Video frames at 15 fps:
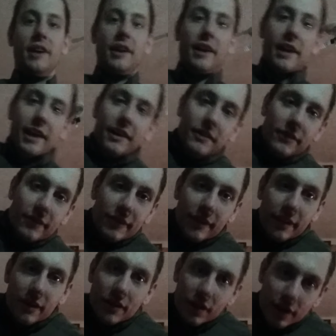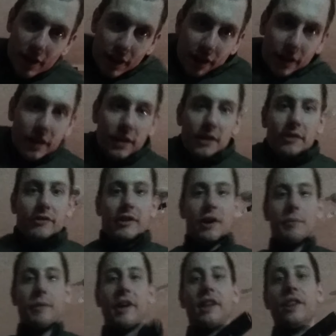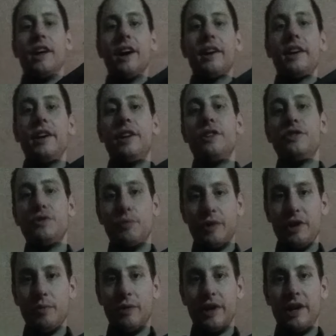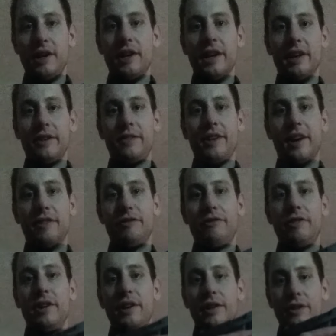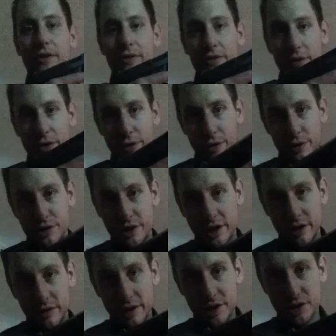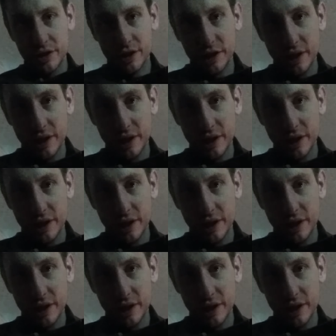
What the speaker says: Next, I've got my Glock 21 SF. This is a 3rd generation